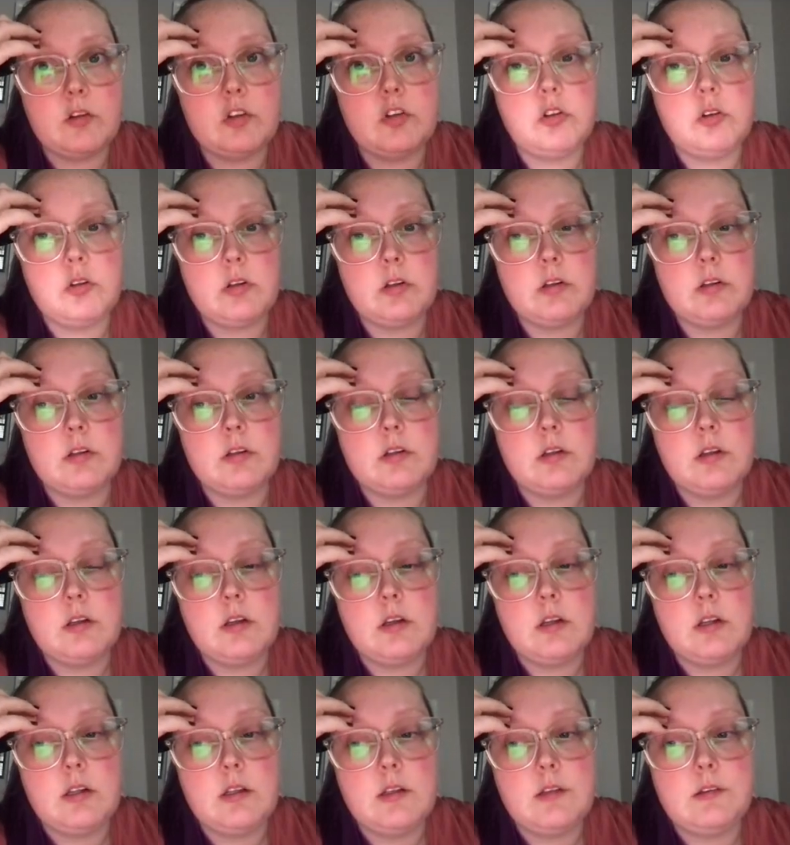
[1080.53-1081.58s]
you can
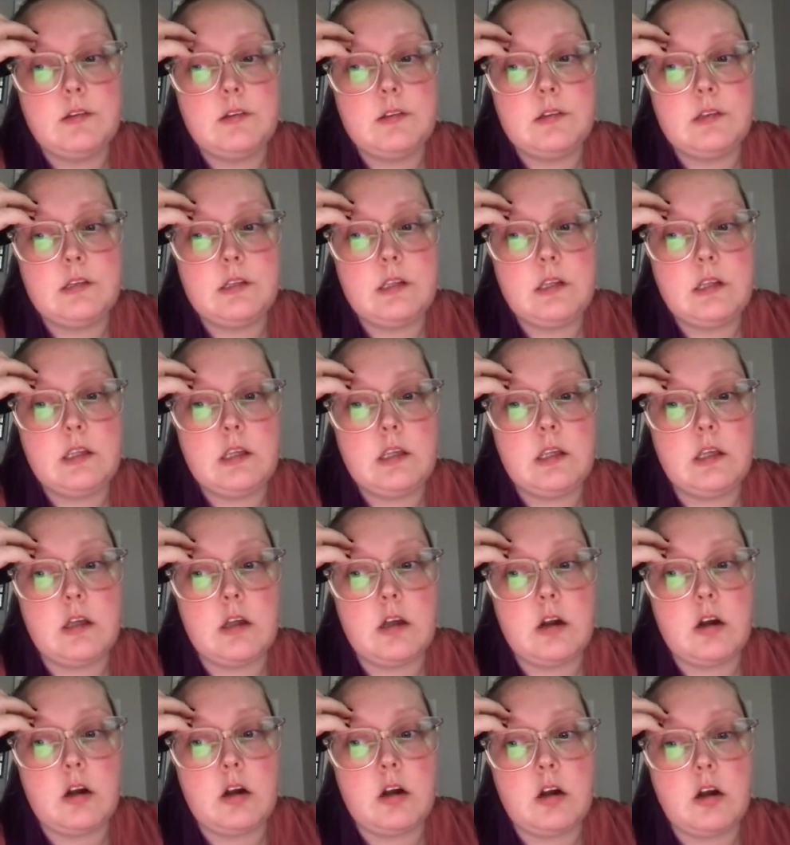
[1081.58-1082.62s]
see
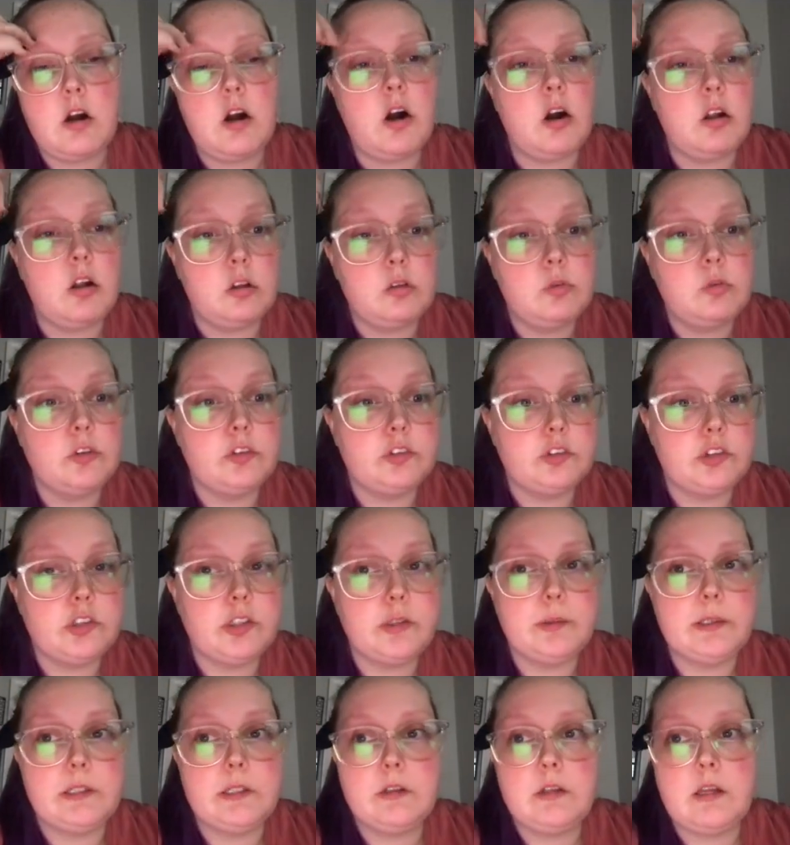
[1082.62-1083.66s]
all of what you're
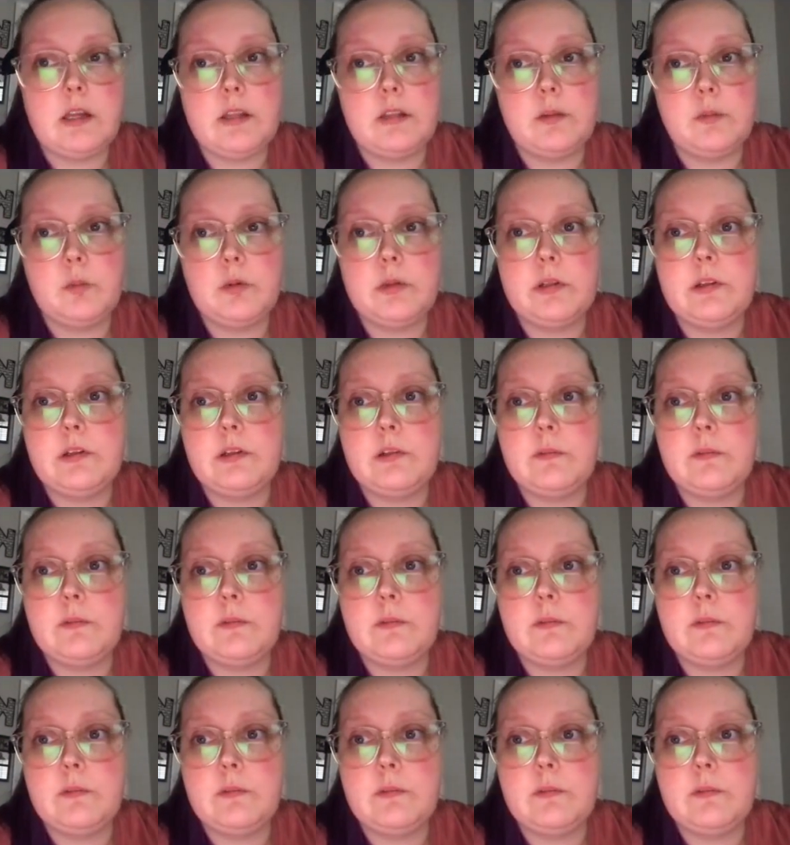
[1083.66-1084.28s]
doing at once.